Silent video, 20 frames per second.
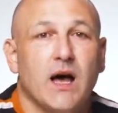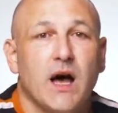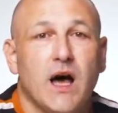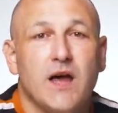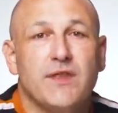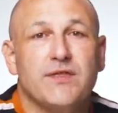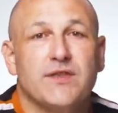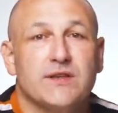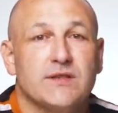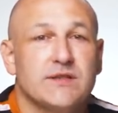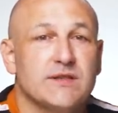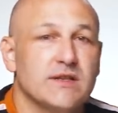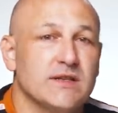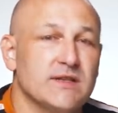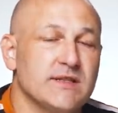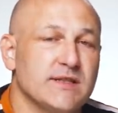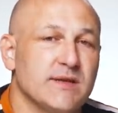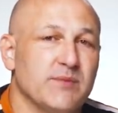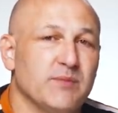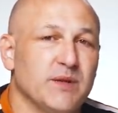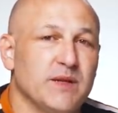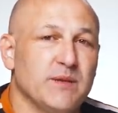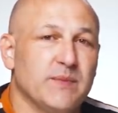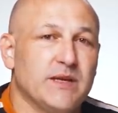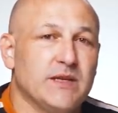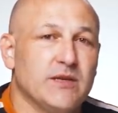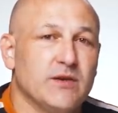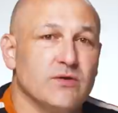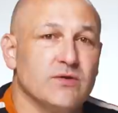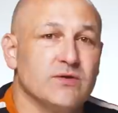Others can simply be
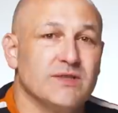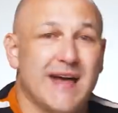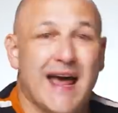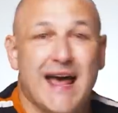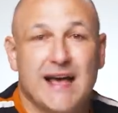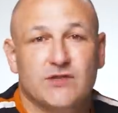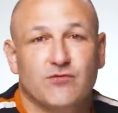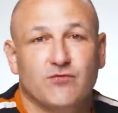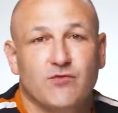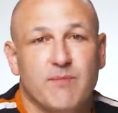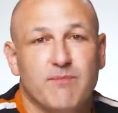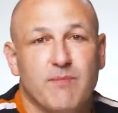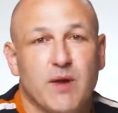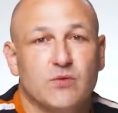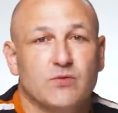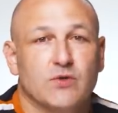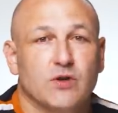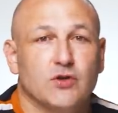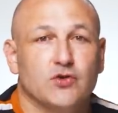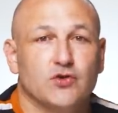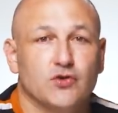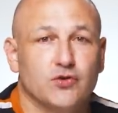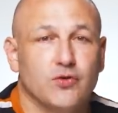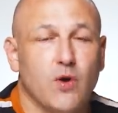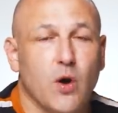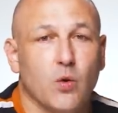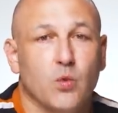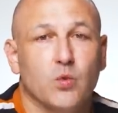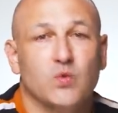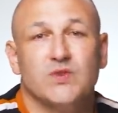used as remote
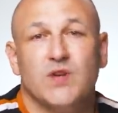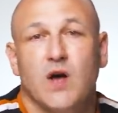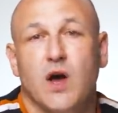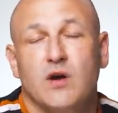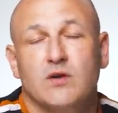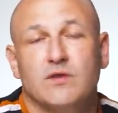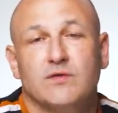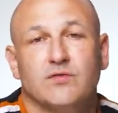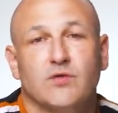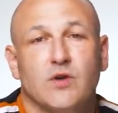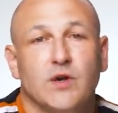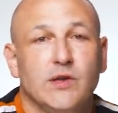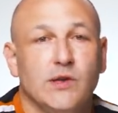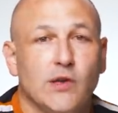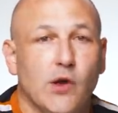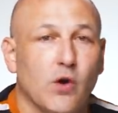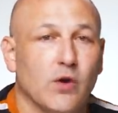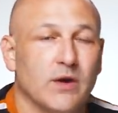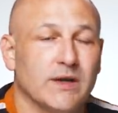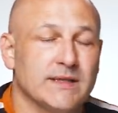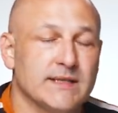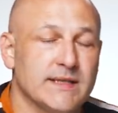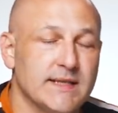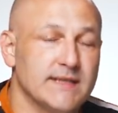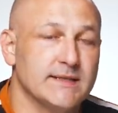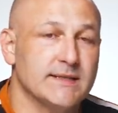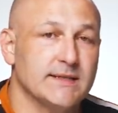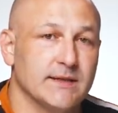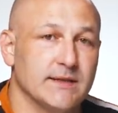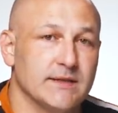controls over a long
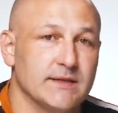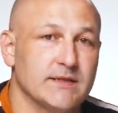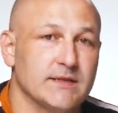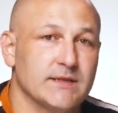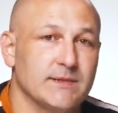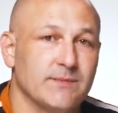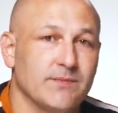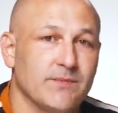distance.